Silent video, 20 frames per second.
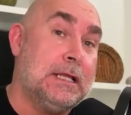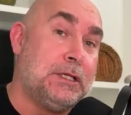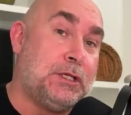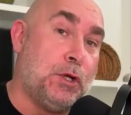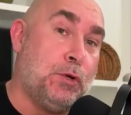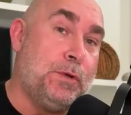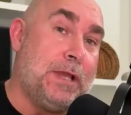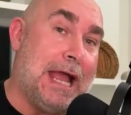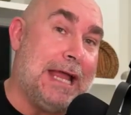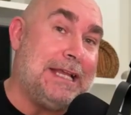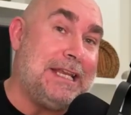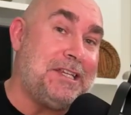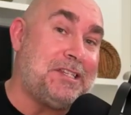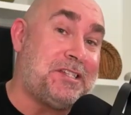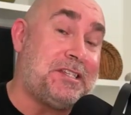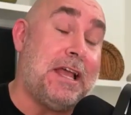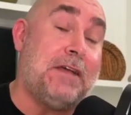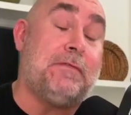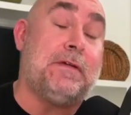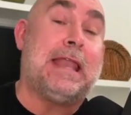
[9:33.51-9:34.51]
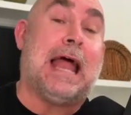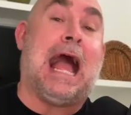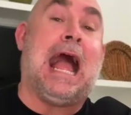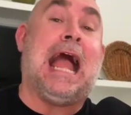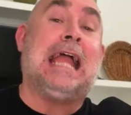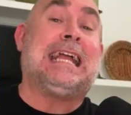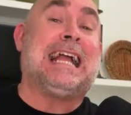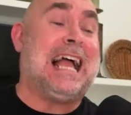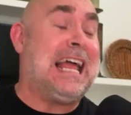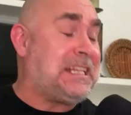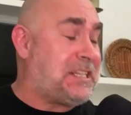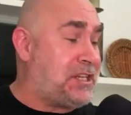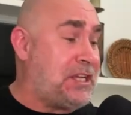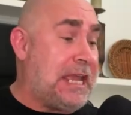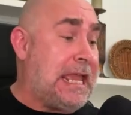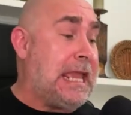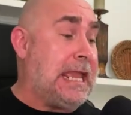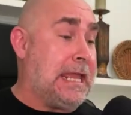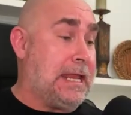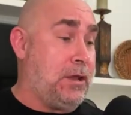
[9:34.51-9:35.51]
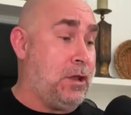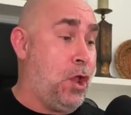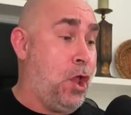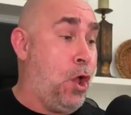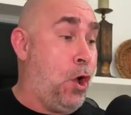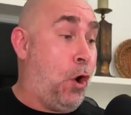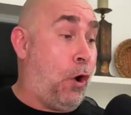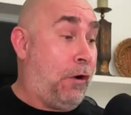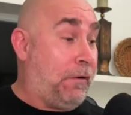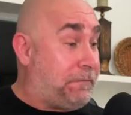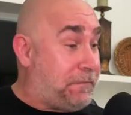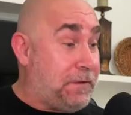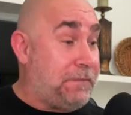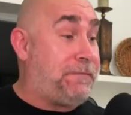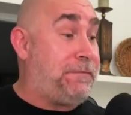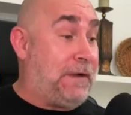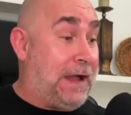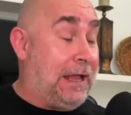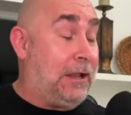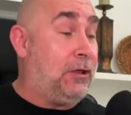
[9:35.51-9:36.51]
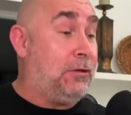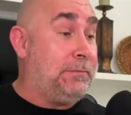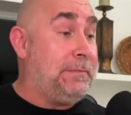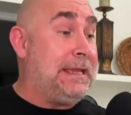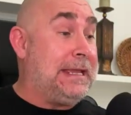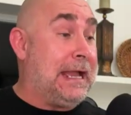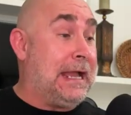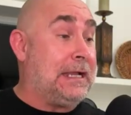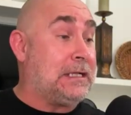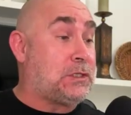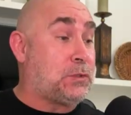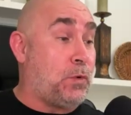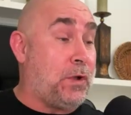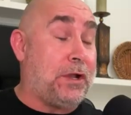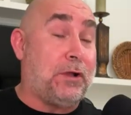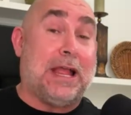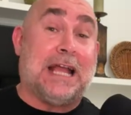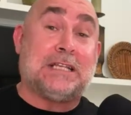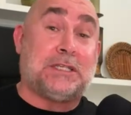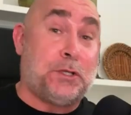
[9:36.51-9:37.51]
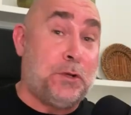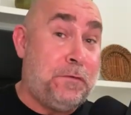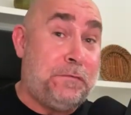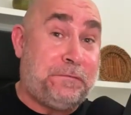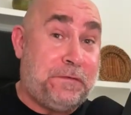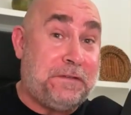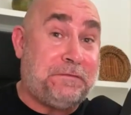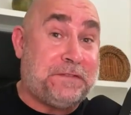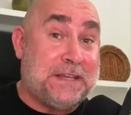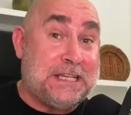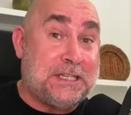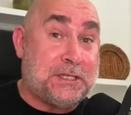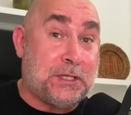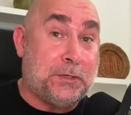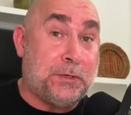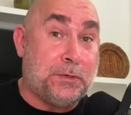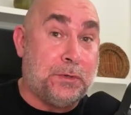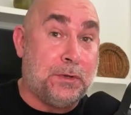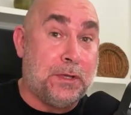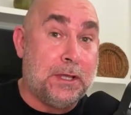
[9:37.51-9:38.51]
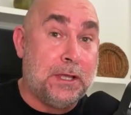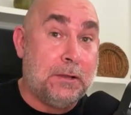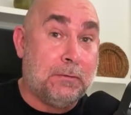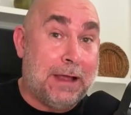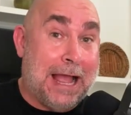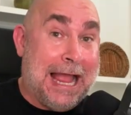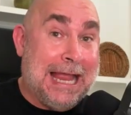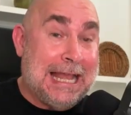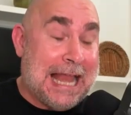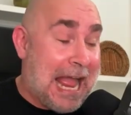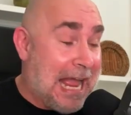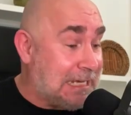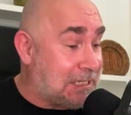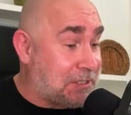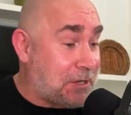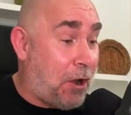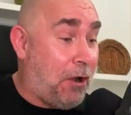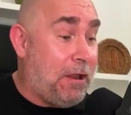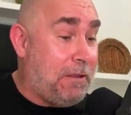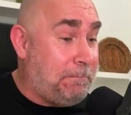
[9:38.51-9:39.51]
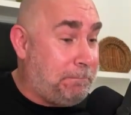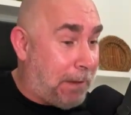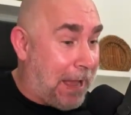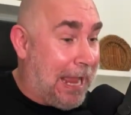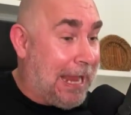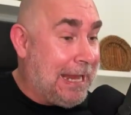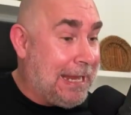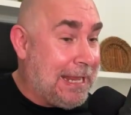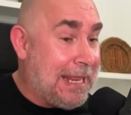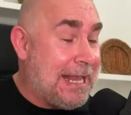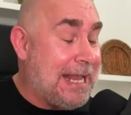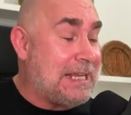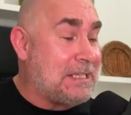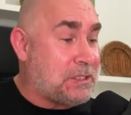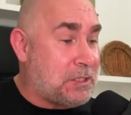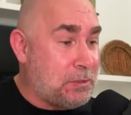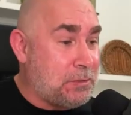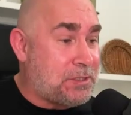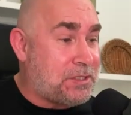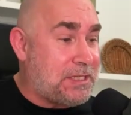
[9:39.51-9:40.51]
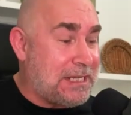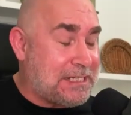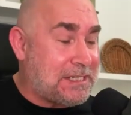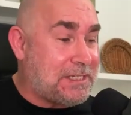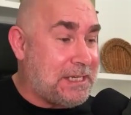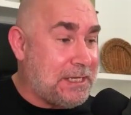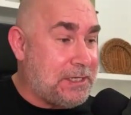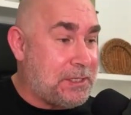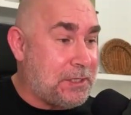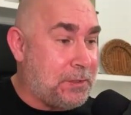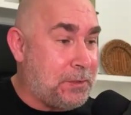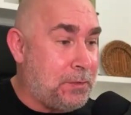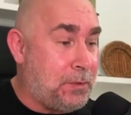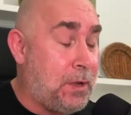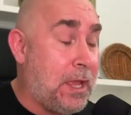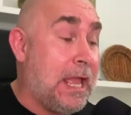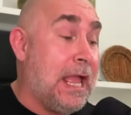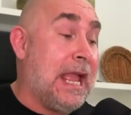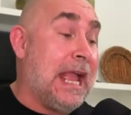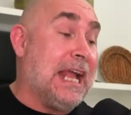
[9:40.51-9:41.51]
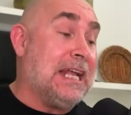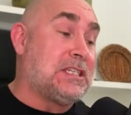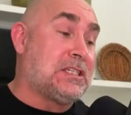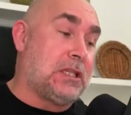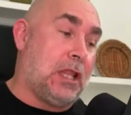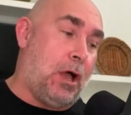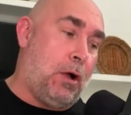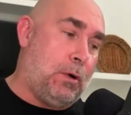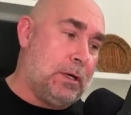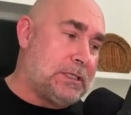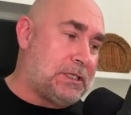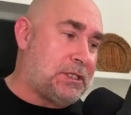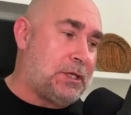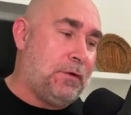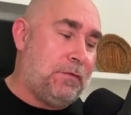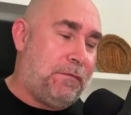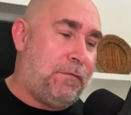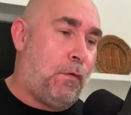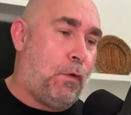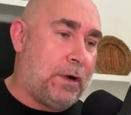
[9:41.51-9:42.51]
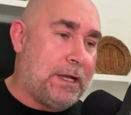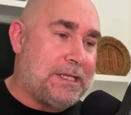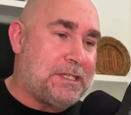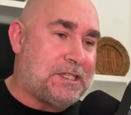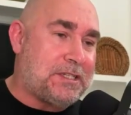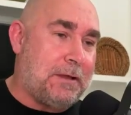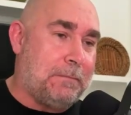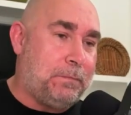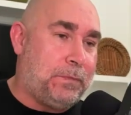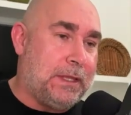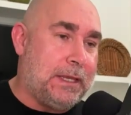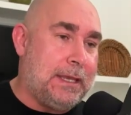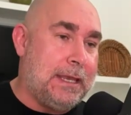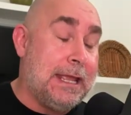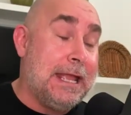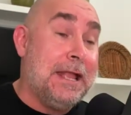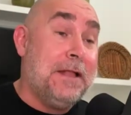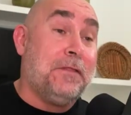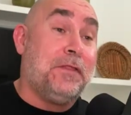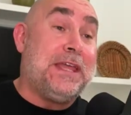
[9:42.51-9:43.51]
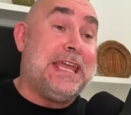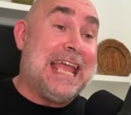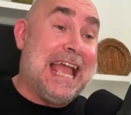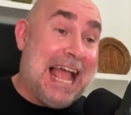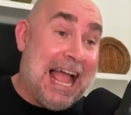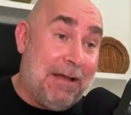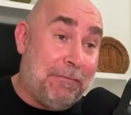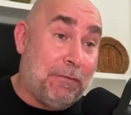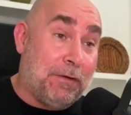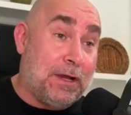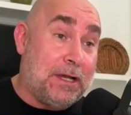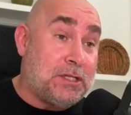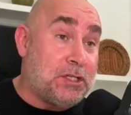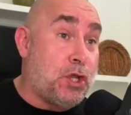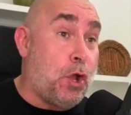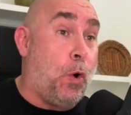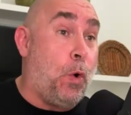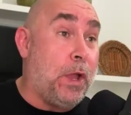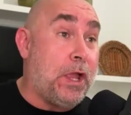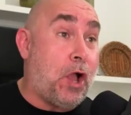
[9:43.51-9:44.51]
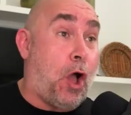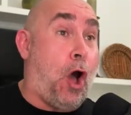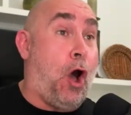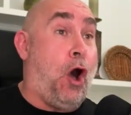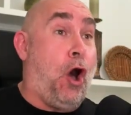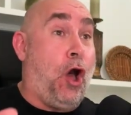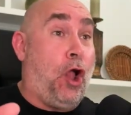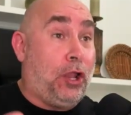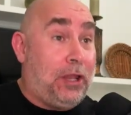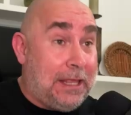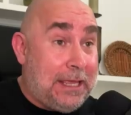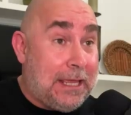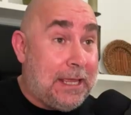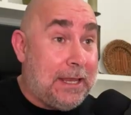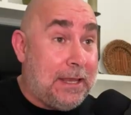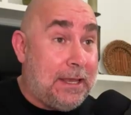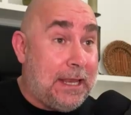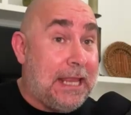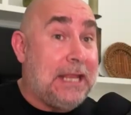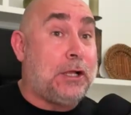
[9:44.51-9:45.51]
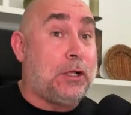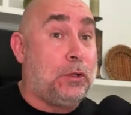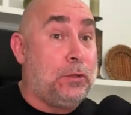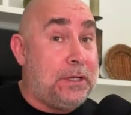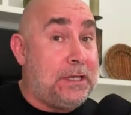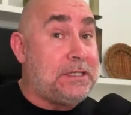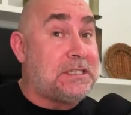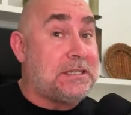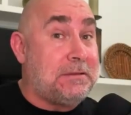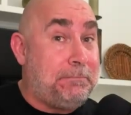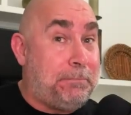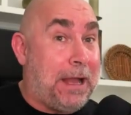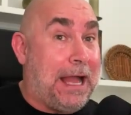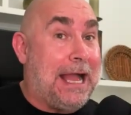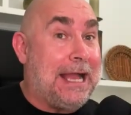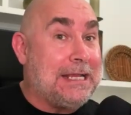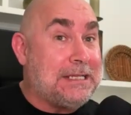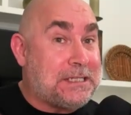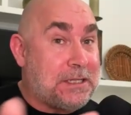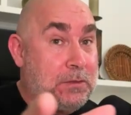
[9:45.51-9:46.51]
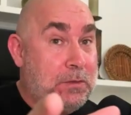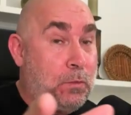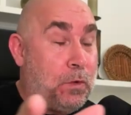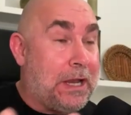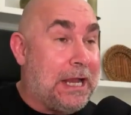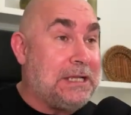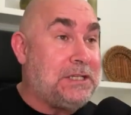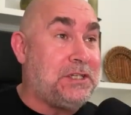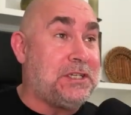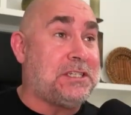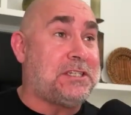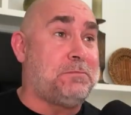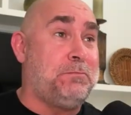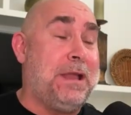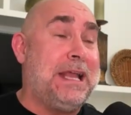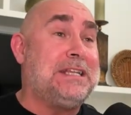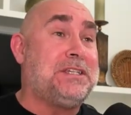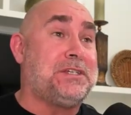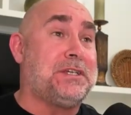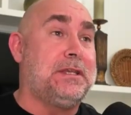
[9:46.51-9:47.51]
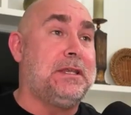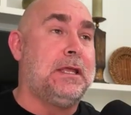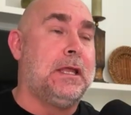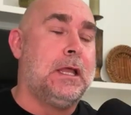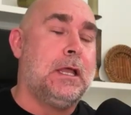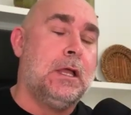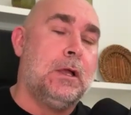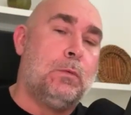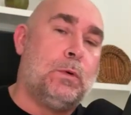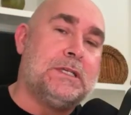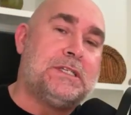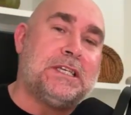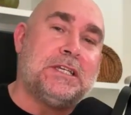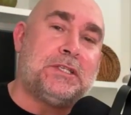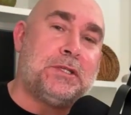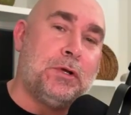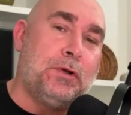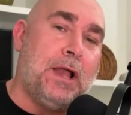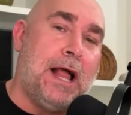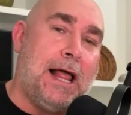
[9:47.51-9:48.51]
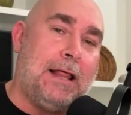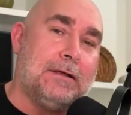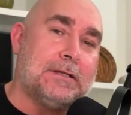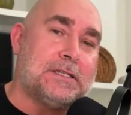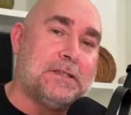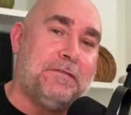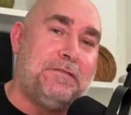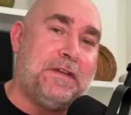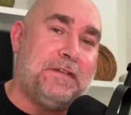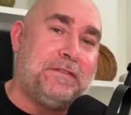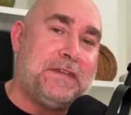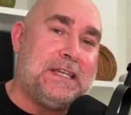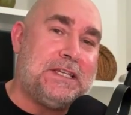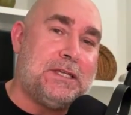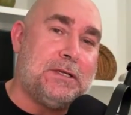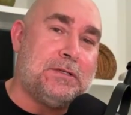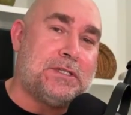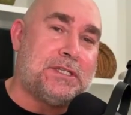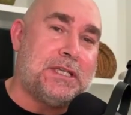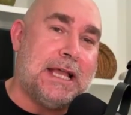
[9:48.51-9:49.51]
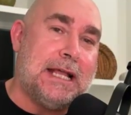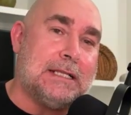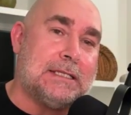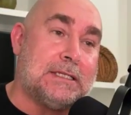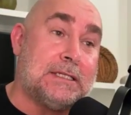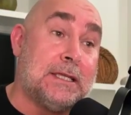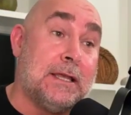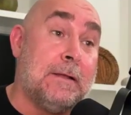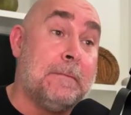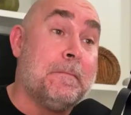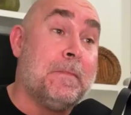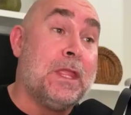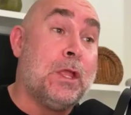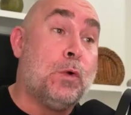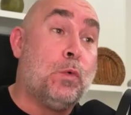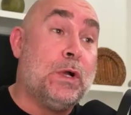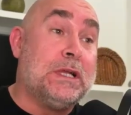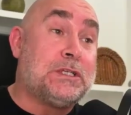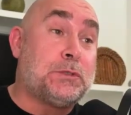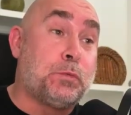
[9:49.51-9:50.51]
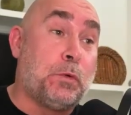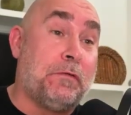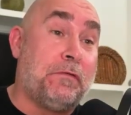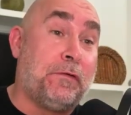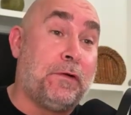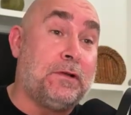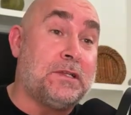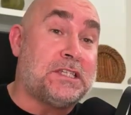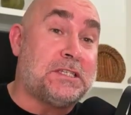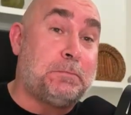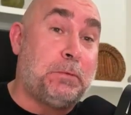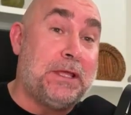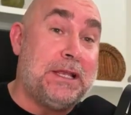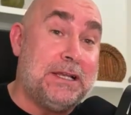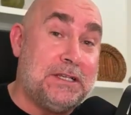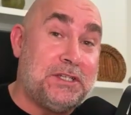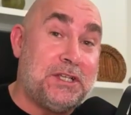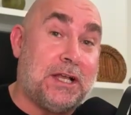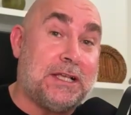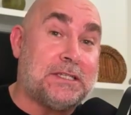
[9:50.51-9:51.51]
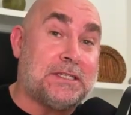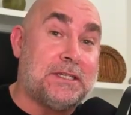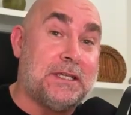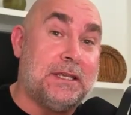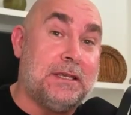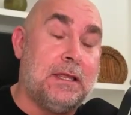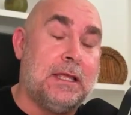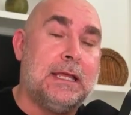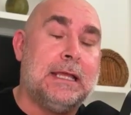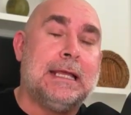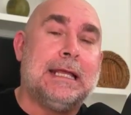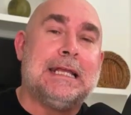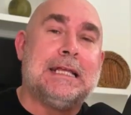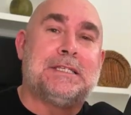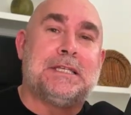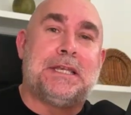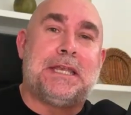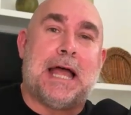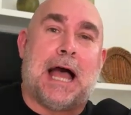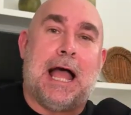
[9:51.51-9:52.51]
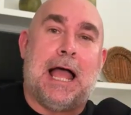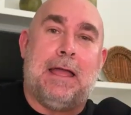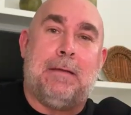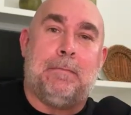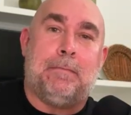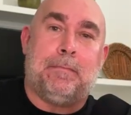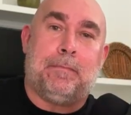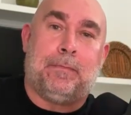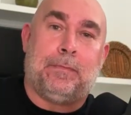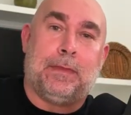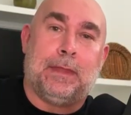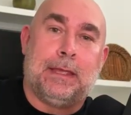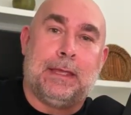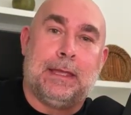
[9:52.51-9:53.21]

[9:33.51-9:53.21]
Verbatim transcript: 297. I got you in. Or if you're following me on Twitter at 252, right? I started buying it at 262, as low as 240 something. The average going all in, including some buys and what I just mentioned, was at $2.52, which reverse split adjusted is a dime.